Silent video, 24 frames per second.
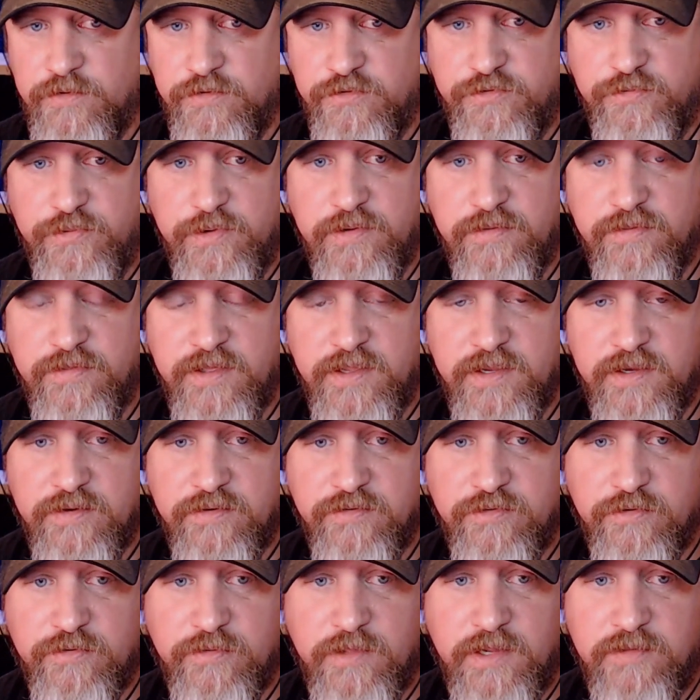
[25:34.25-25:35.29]
Those 3
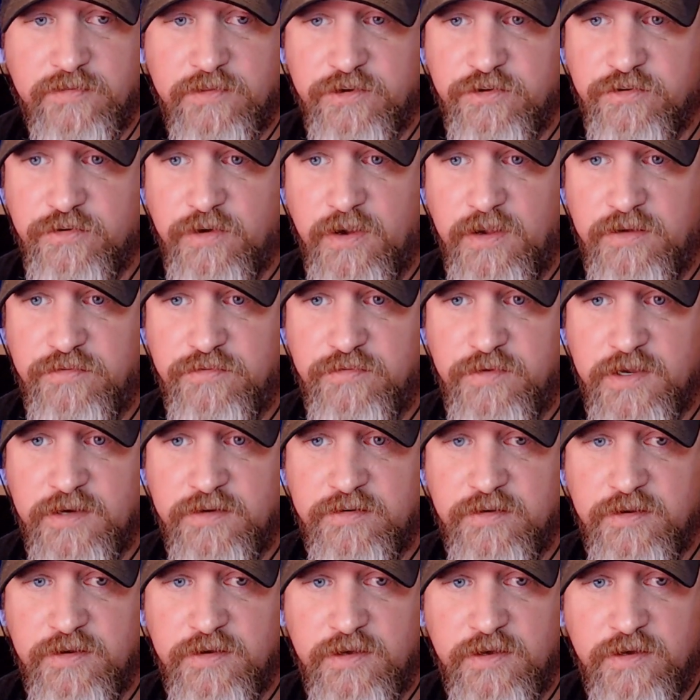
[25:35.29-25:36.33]
things are like the
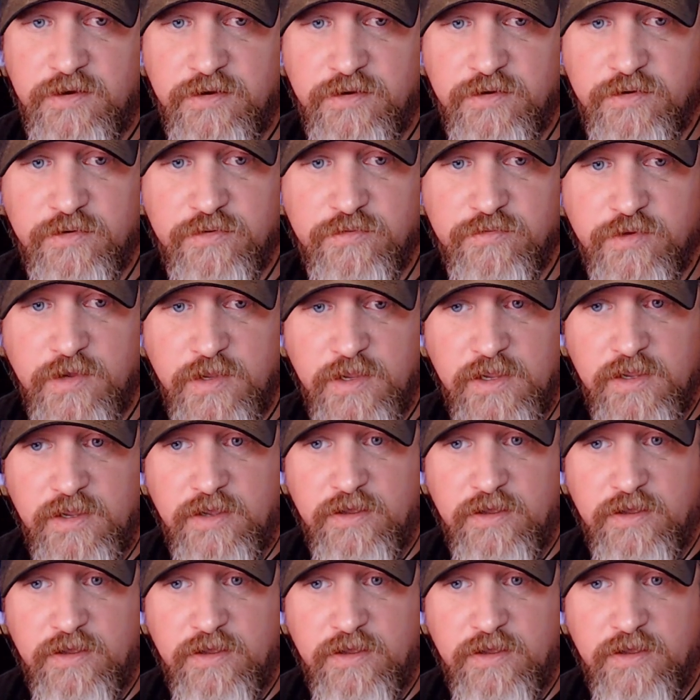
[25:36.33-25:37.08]
trifecta of